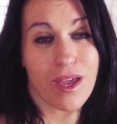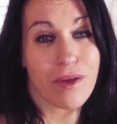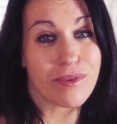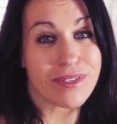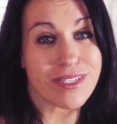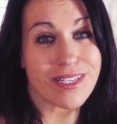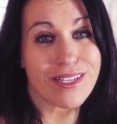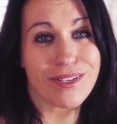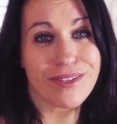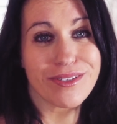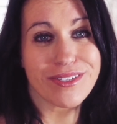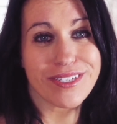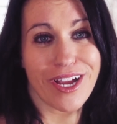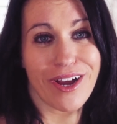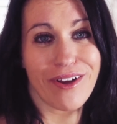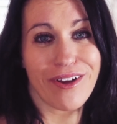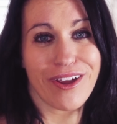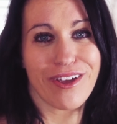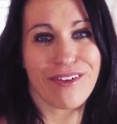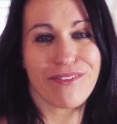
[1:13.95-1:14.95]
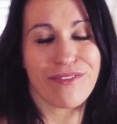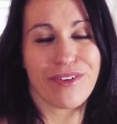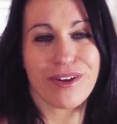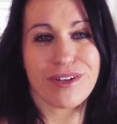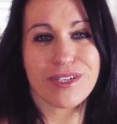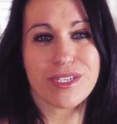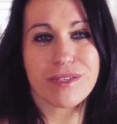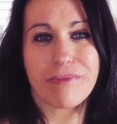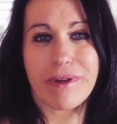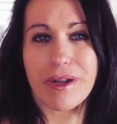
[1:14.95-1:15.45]
It was a little scary at
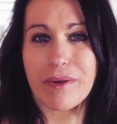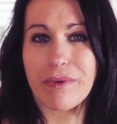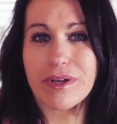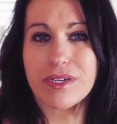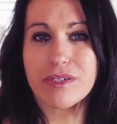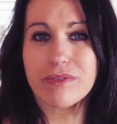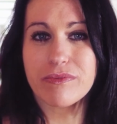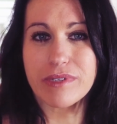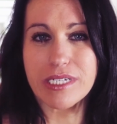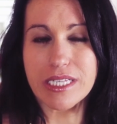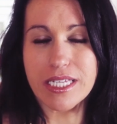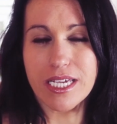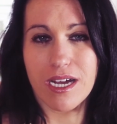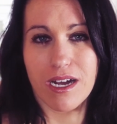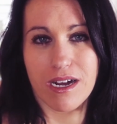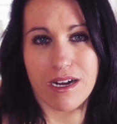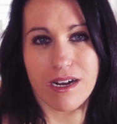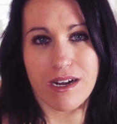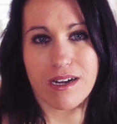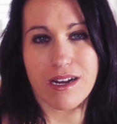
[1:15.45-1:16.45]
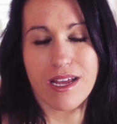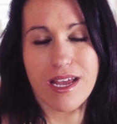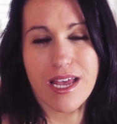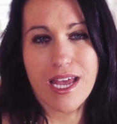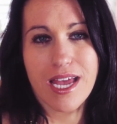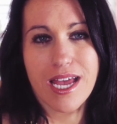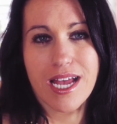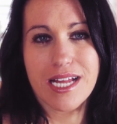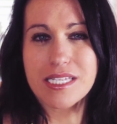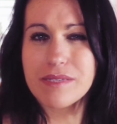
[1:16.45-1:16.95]
first, but I worked really hard
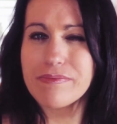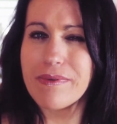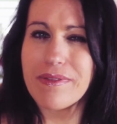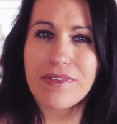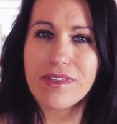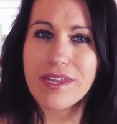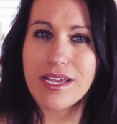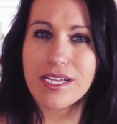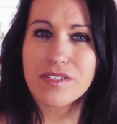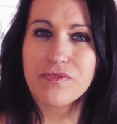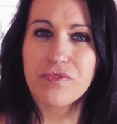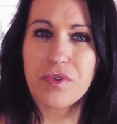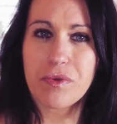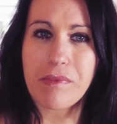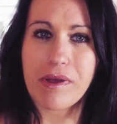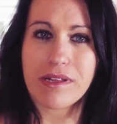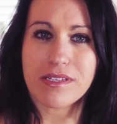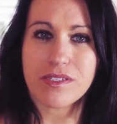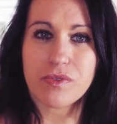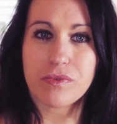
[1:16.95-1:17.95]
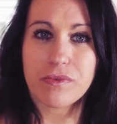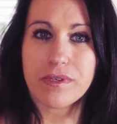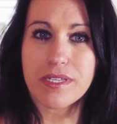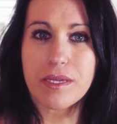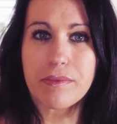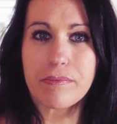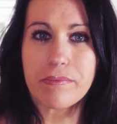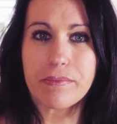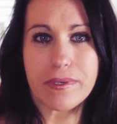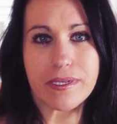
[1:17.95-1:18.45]
and spent the next few months
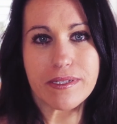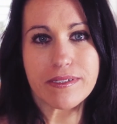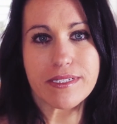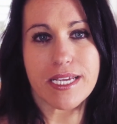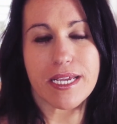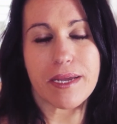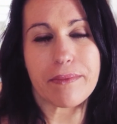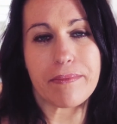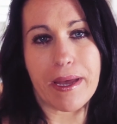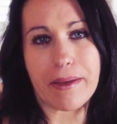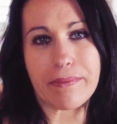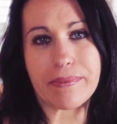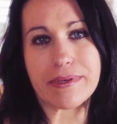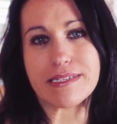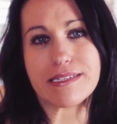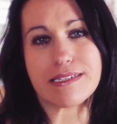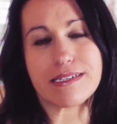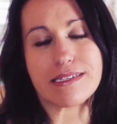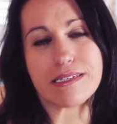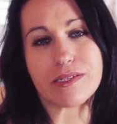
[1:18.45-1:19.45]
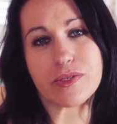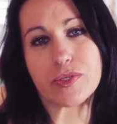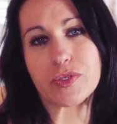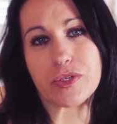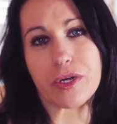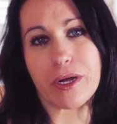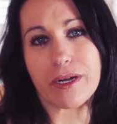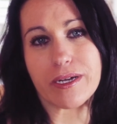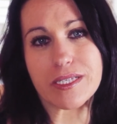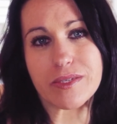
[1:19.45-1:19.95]
really building my business as
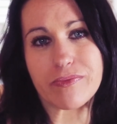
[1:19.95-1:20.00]
strong